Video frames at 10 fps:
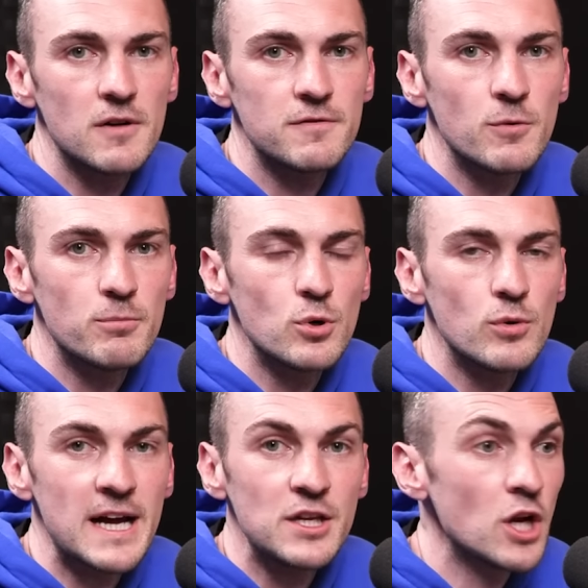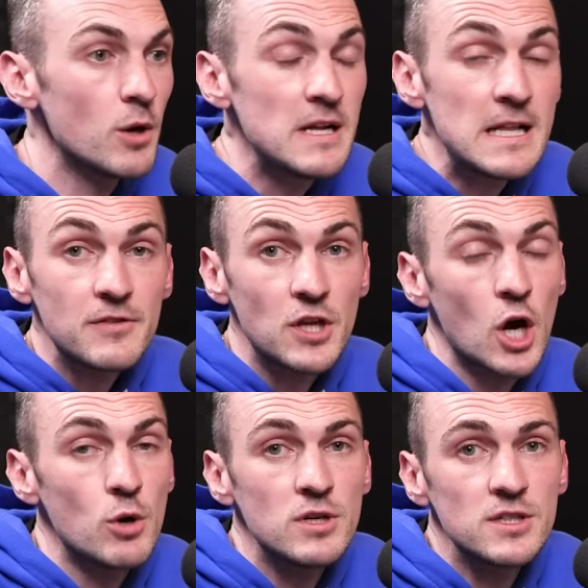football. And, the
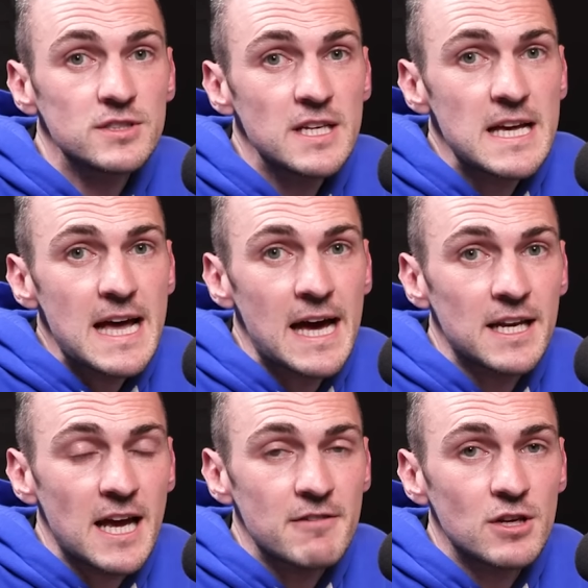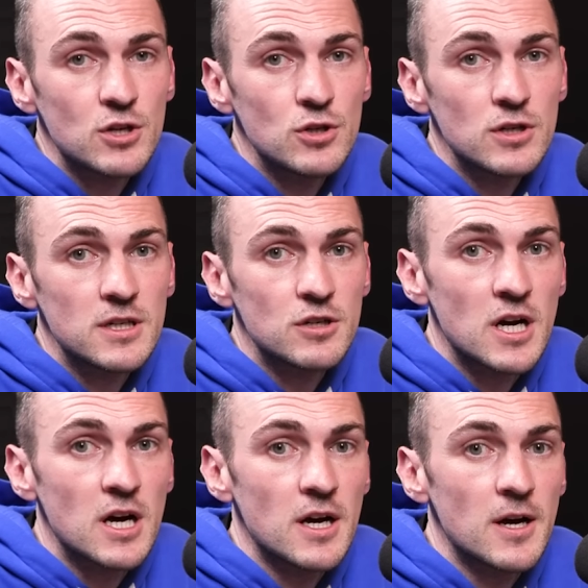owners and Gary Cook,
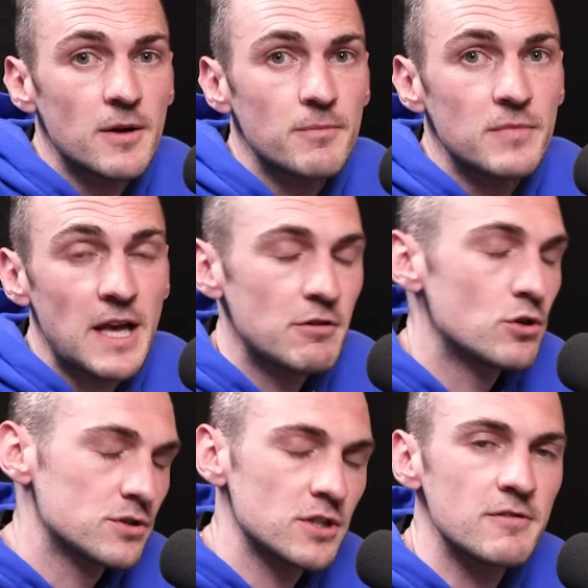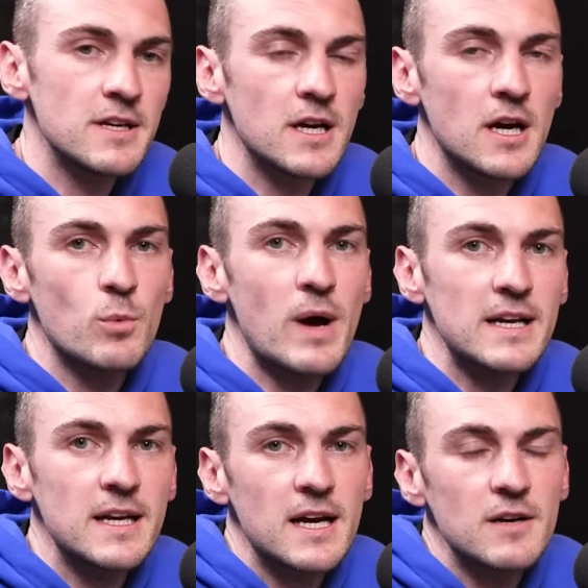
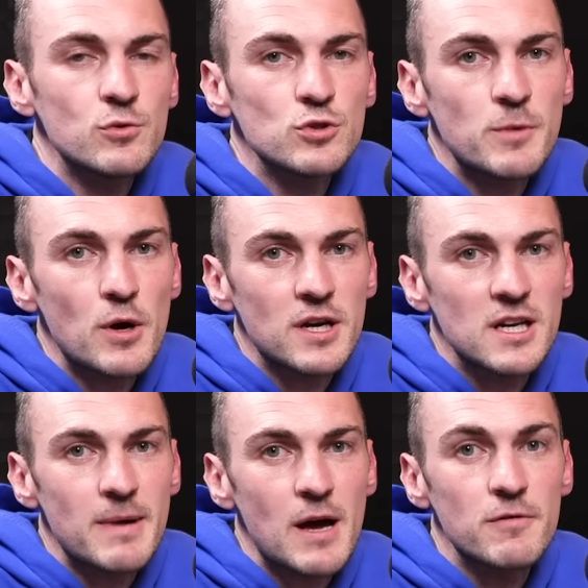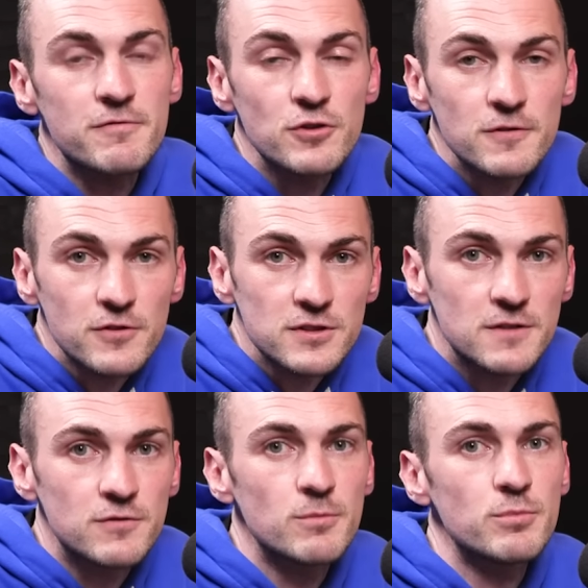Wagner have all spoken about
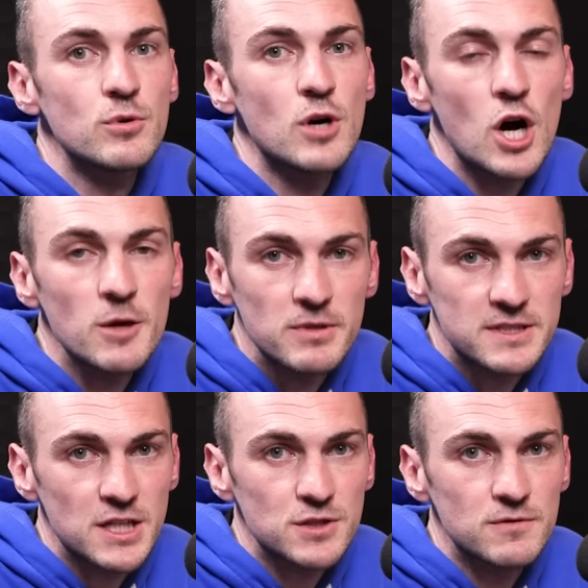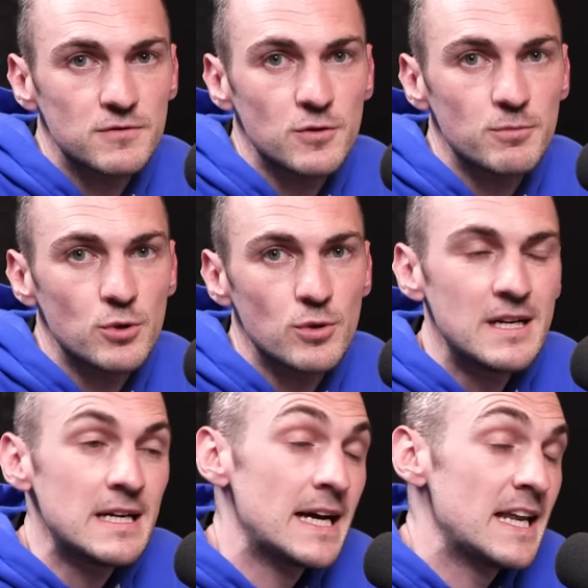front-footed football, high possession football.
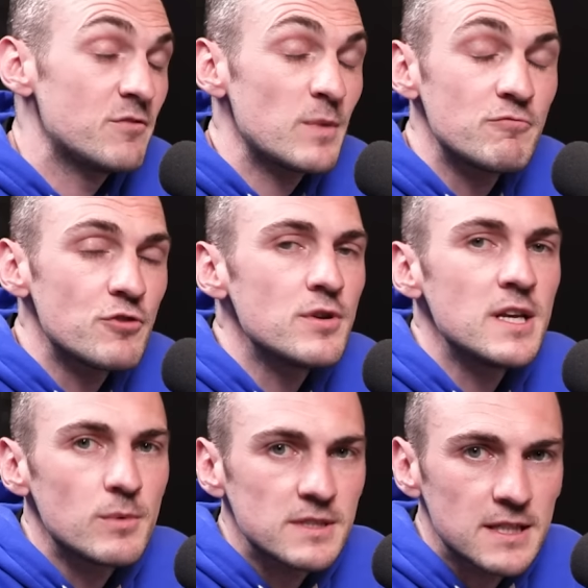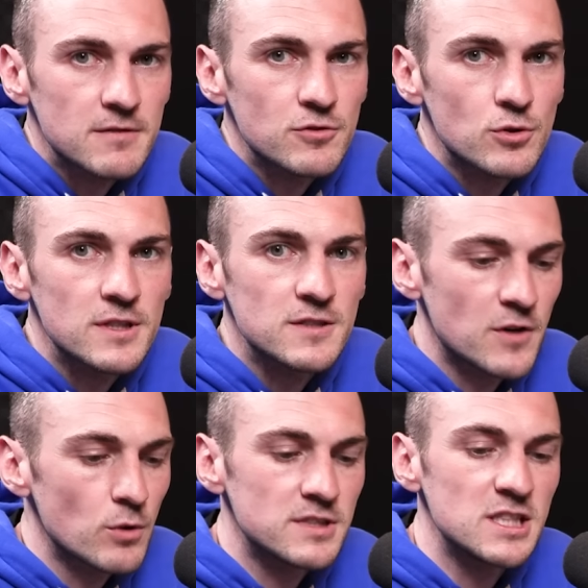And even when Rooney was in, for all his
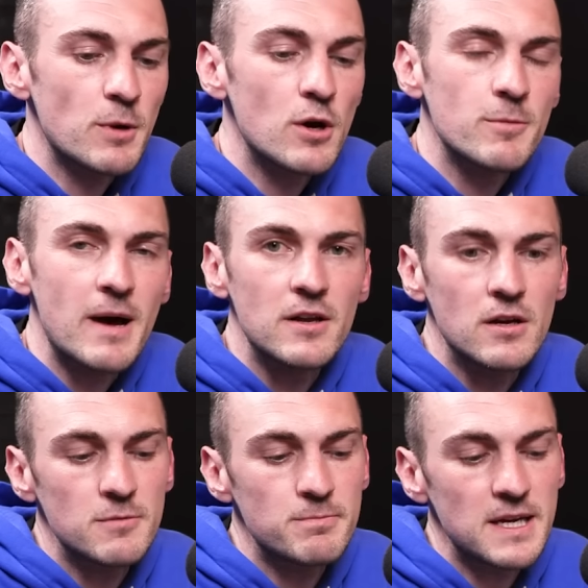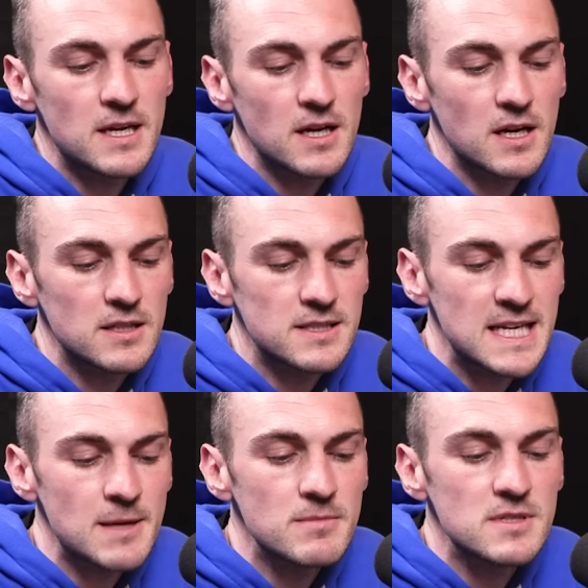faults, he spoke about, the big
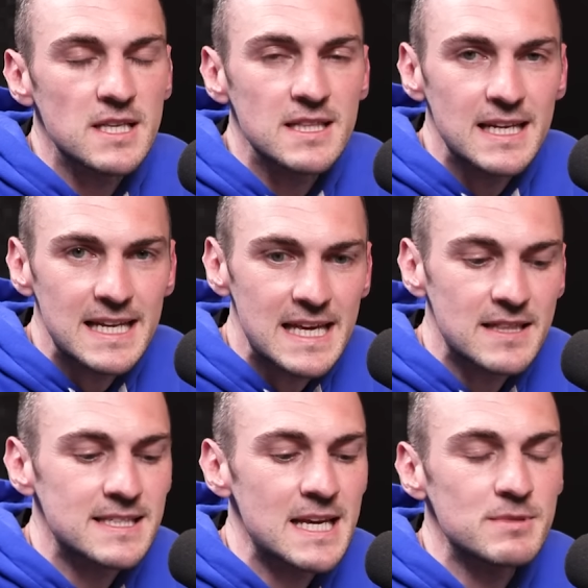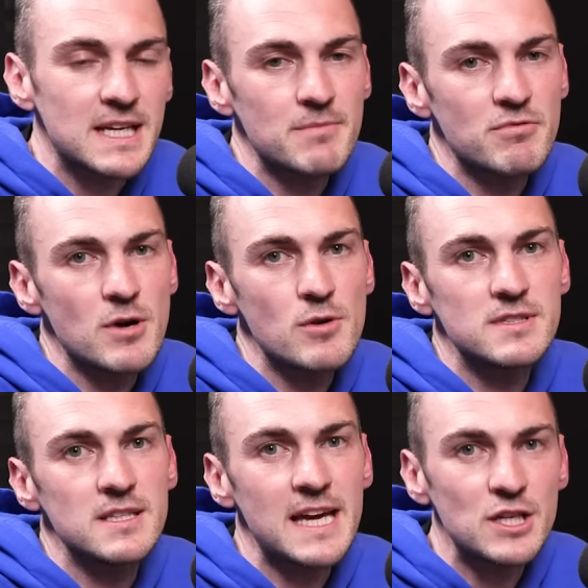teams in the league, the teams that get
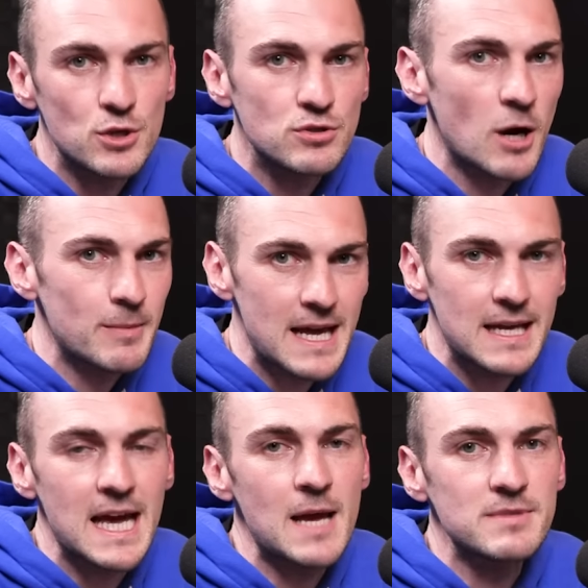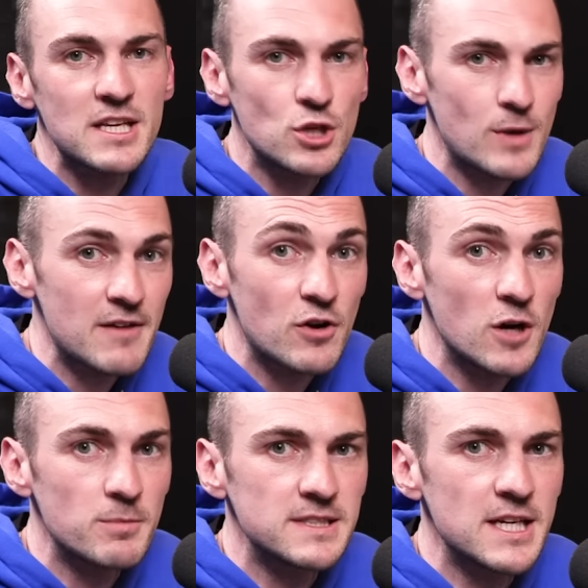promoted, they do dominate games, they do have
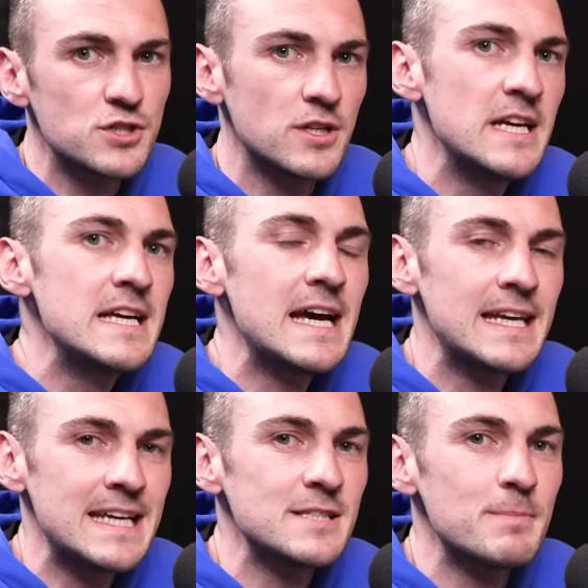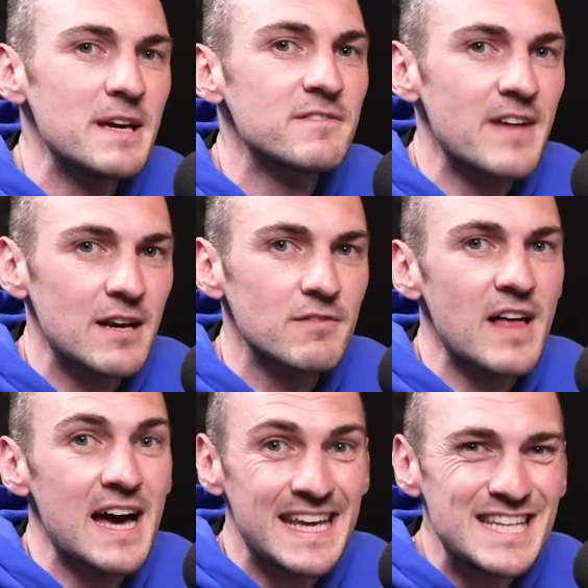high possession, and he's a big fan of
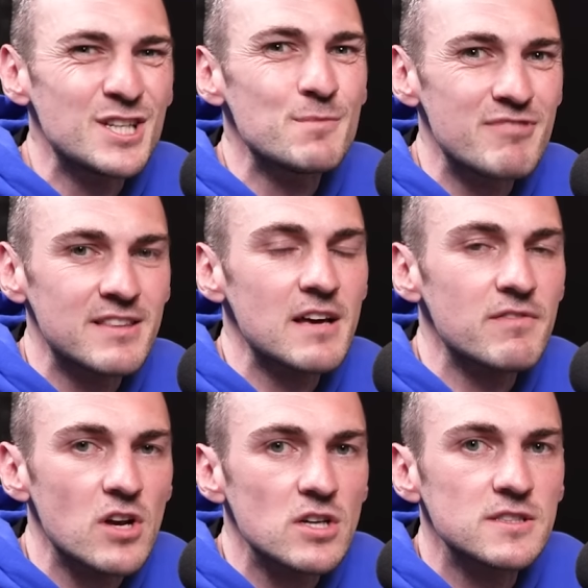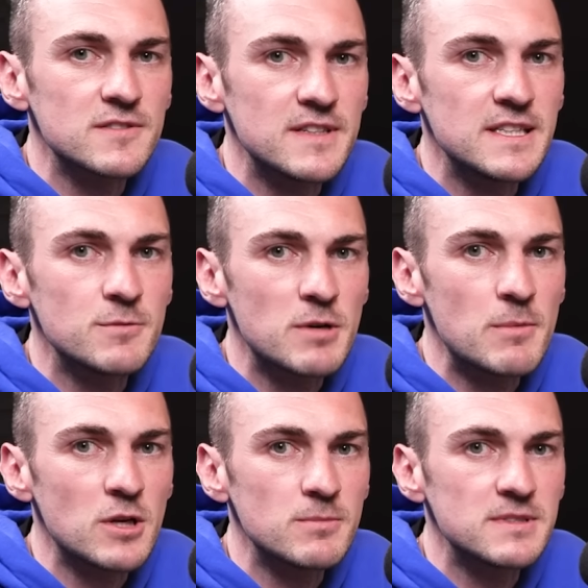that, and he's going to bring that philosophy to
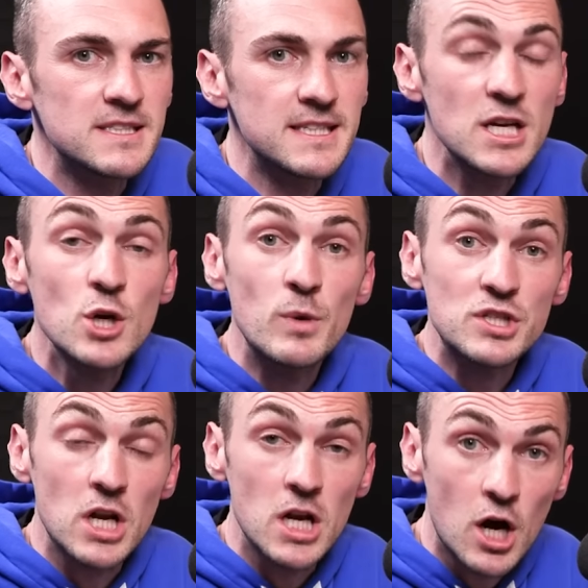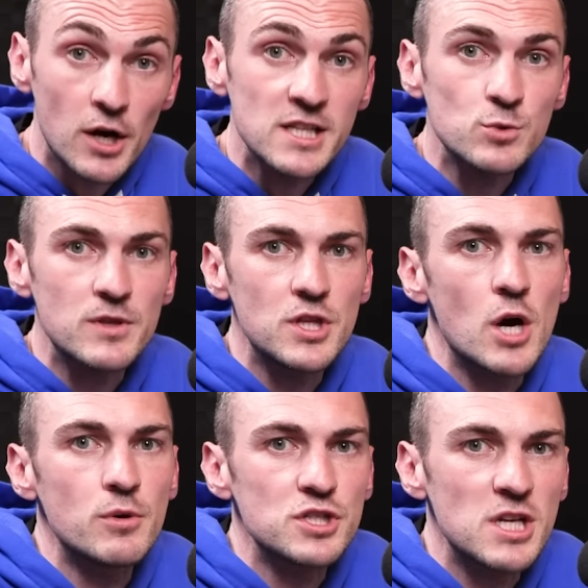Birmingham City, which aligns with the
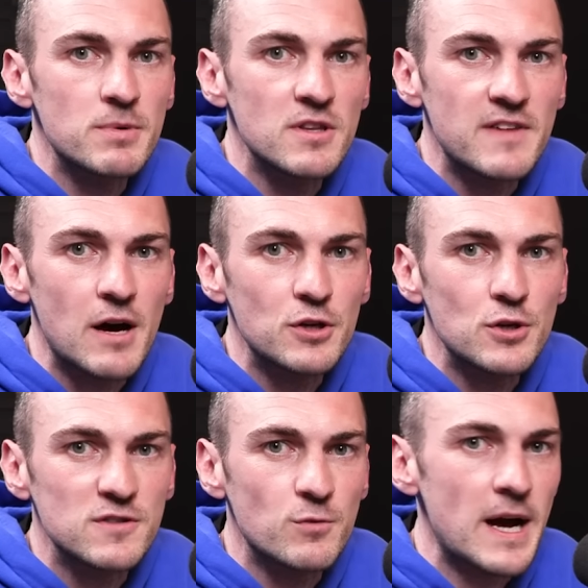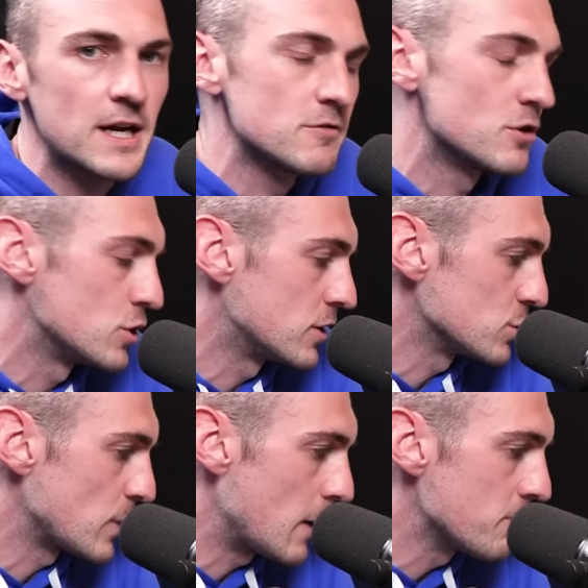ownership and the values of Wagner and Cook
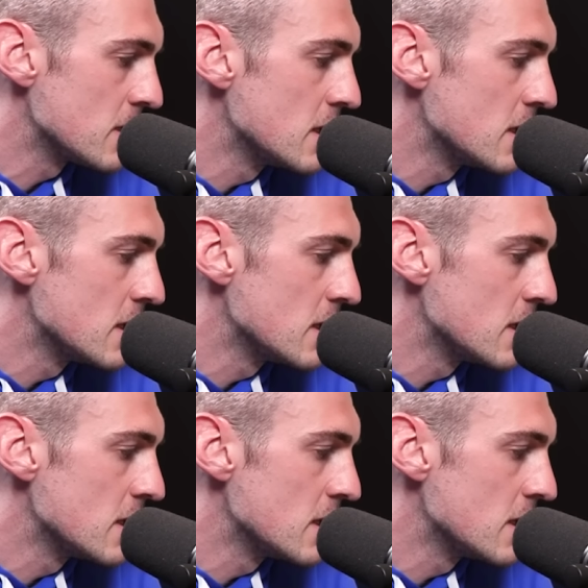as well.